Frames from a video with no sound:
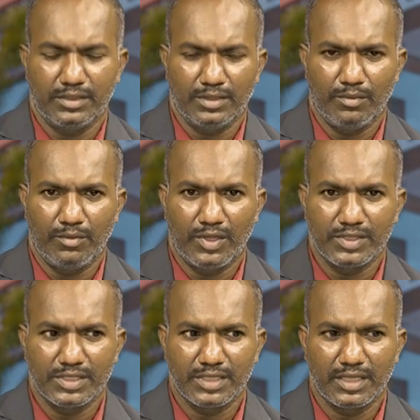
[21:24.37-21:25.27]
Some
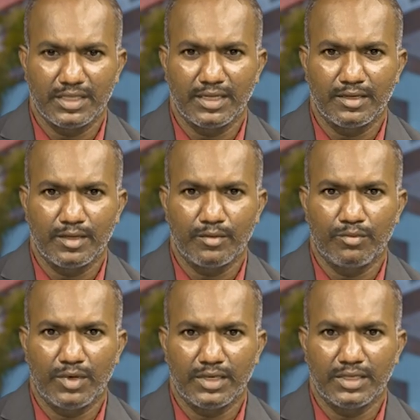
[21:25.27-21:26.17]
losses are there,
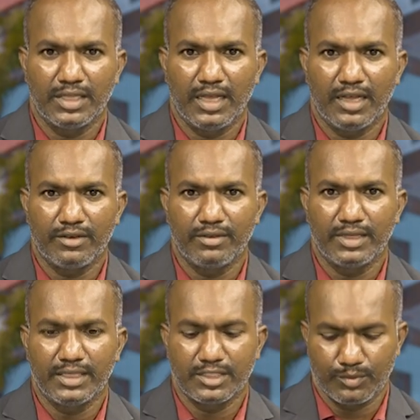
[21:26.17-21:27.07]
but they are
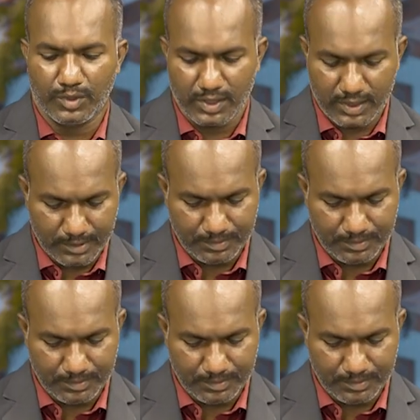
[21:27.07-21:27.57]
very small.